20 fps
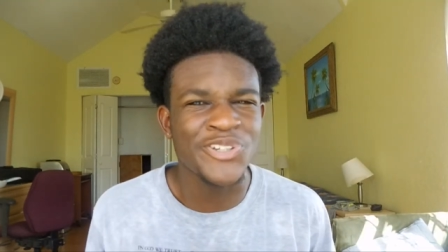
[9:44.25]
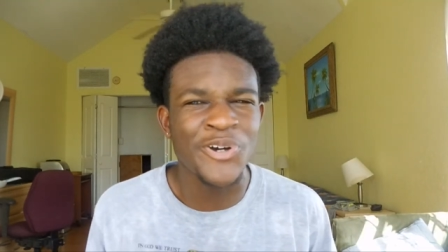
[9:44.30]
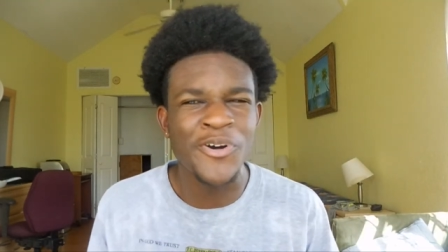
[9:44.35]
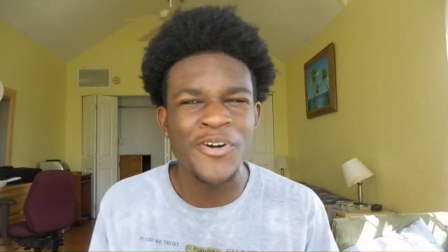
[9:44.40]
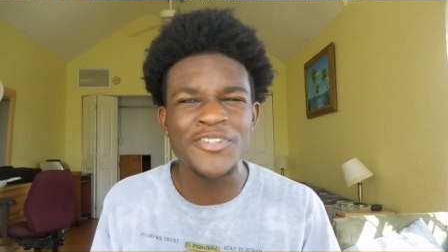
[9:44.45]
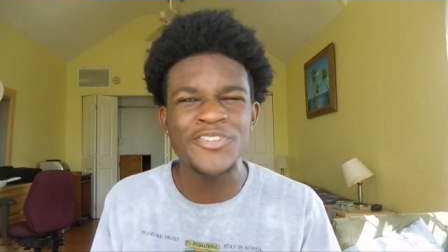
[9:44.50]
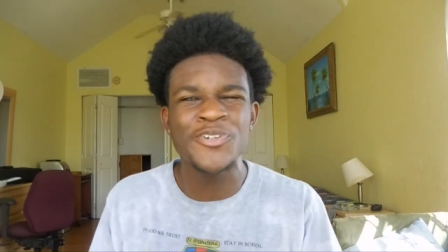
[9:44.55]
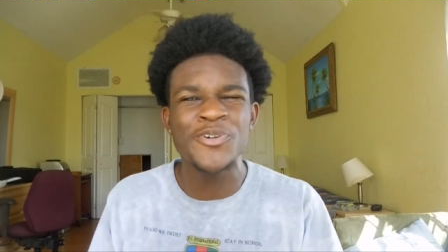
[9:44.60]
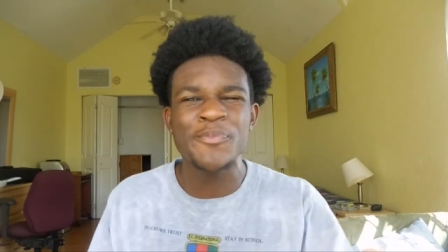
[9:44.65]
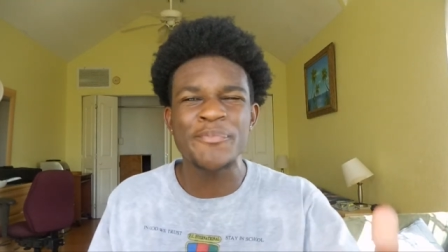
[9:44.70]

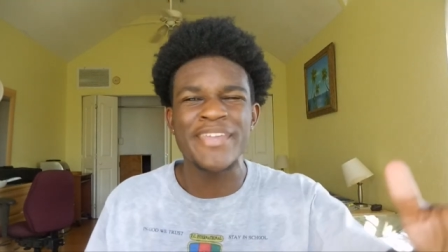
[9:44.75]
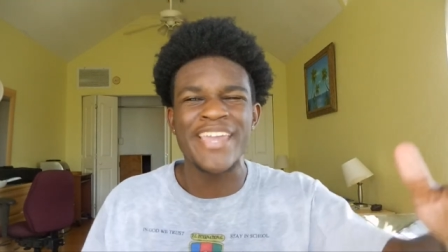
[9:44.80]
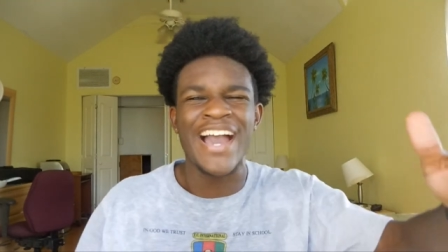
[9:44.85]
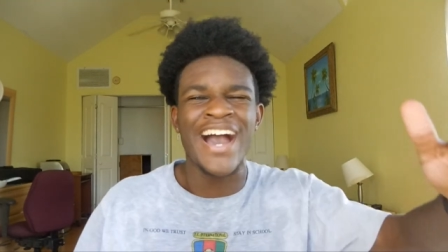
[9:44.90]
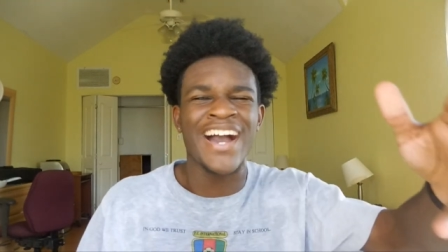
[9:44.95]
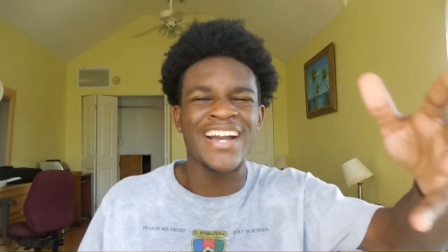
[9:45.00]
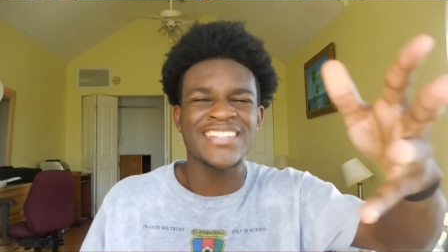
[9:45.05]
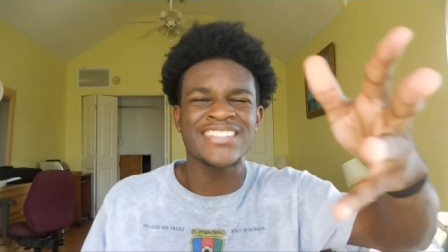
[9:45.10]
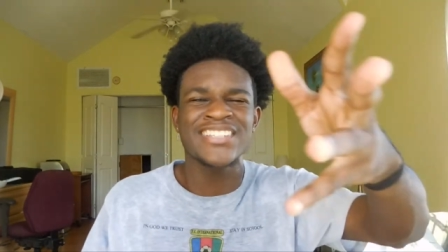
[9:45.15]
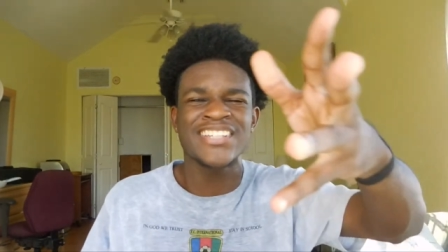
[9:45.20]
Don't don't be
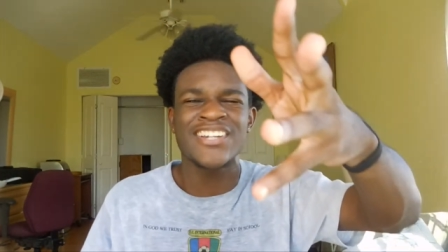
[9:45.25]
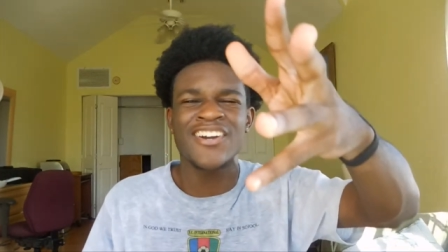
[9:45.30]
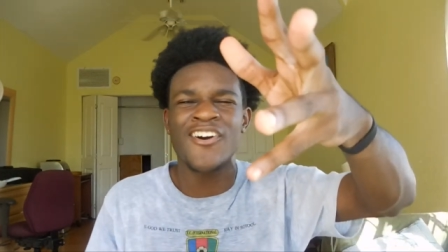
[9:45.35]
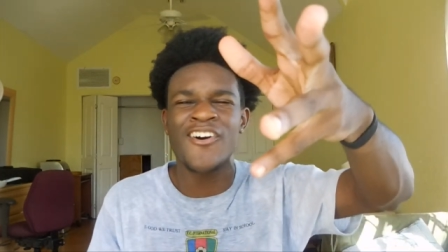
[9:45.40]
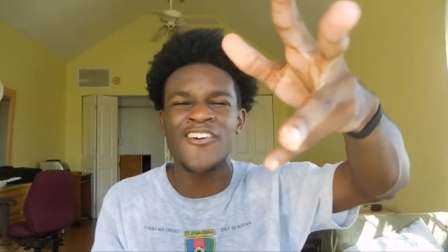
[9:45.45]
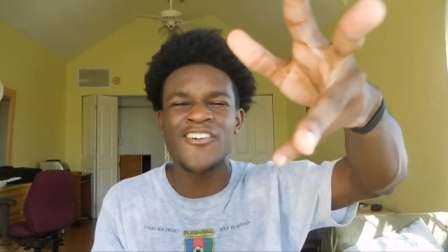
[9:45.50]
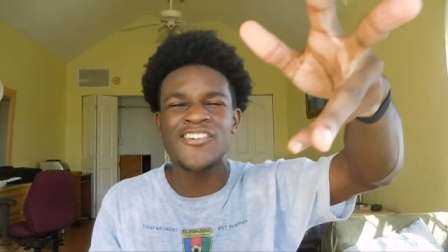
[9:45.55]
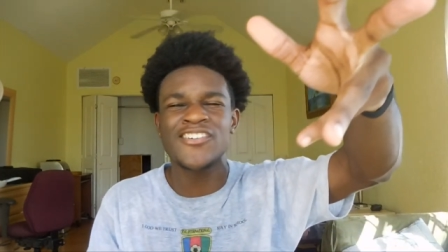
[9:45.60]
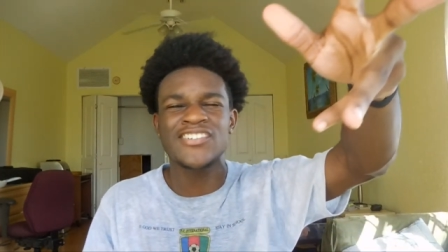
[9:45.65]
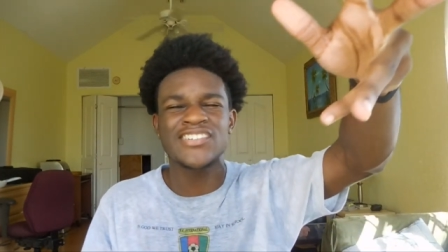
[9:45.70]
acting
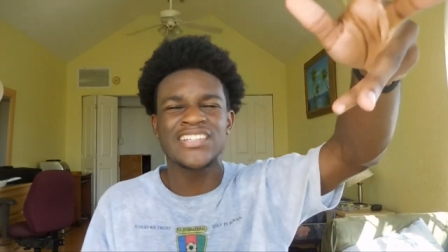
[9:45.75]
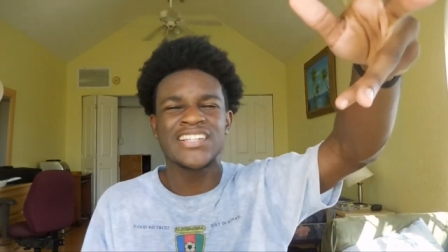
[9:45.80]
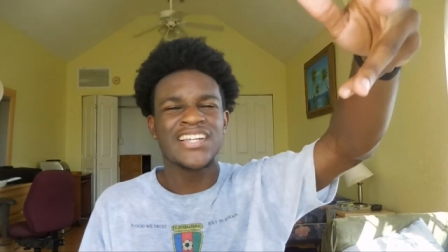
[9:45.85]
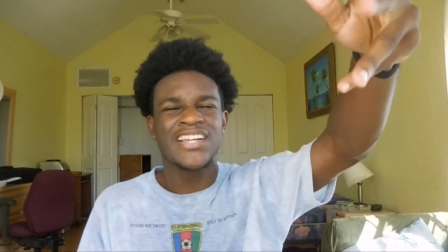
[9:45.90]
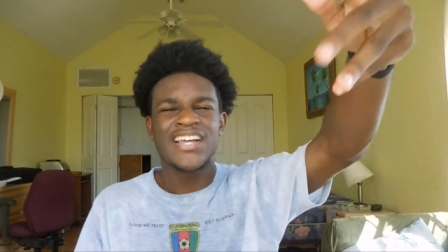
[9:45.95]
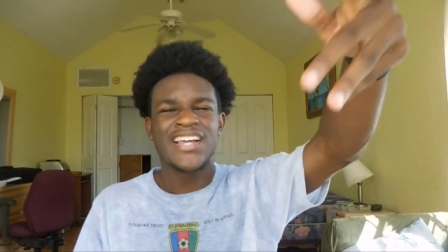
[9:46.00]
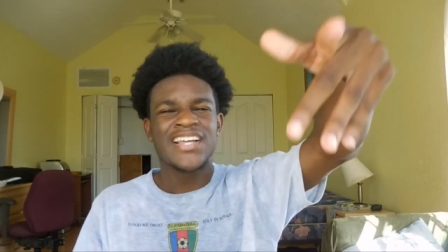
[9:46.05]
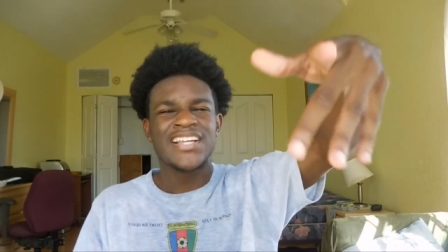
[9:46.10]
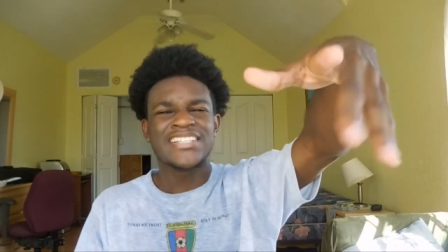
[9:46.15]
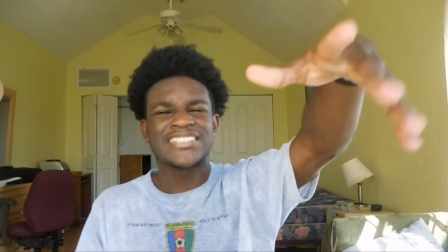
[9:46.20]
all
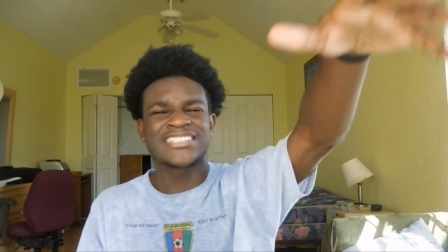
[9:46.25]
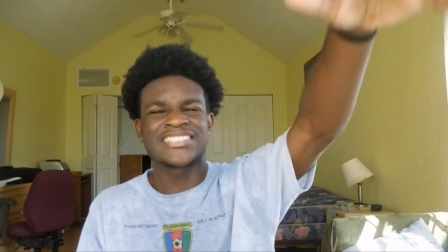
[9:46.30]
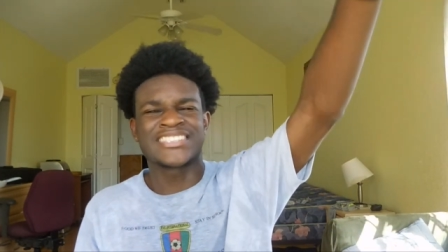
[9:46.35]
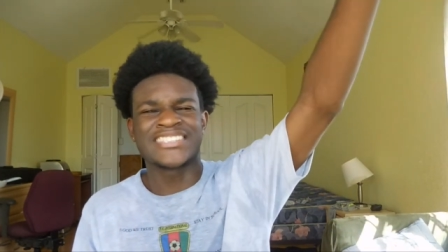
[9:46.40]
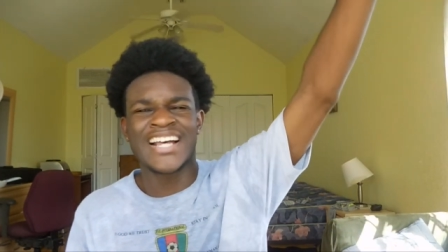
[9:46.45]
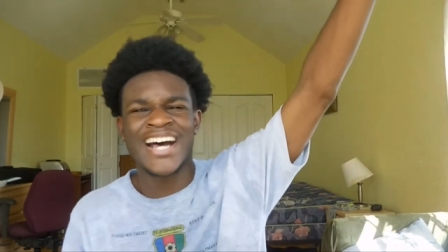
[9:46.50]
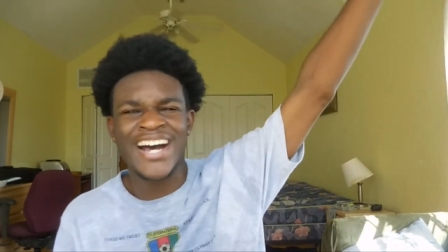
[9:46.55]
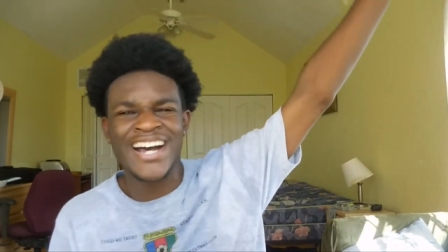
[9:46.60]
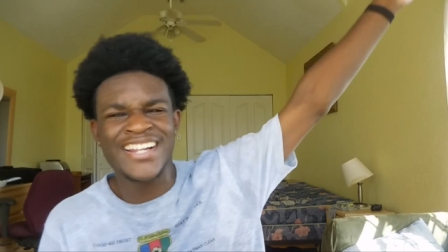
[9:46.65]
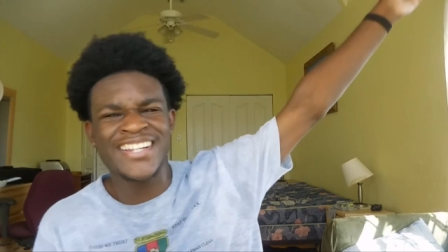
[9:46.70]

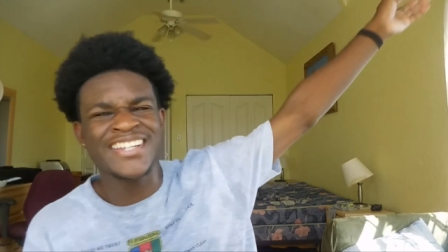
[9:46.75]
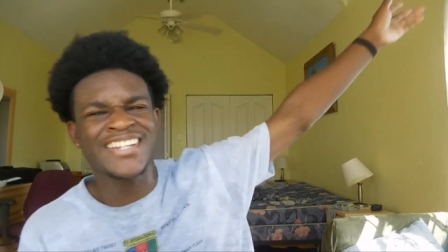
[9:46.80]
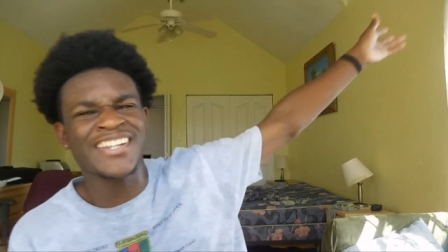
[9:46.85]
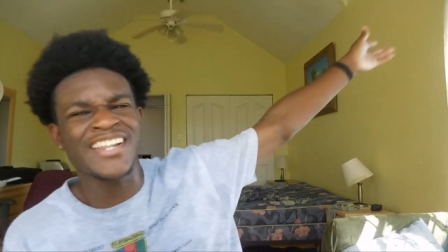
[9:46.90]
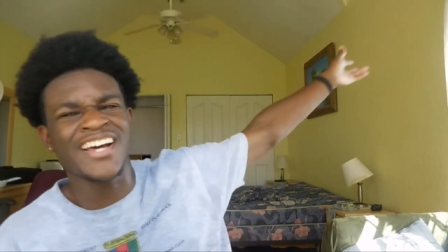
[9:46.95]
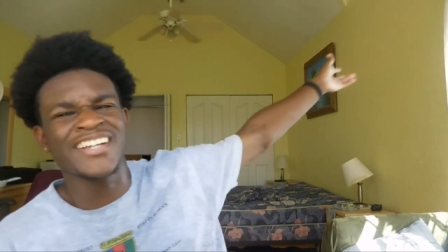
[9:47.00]
sad and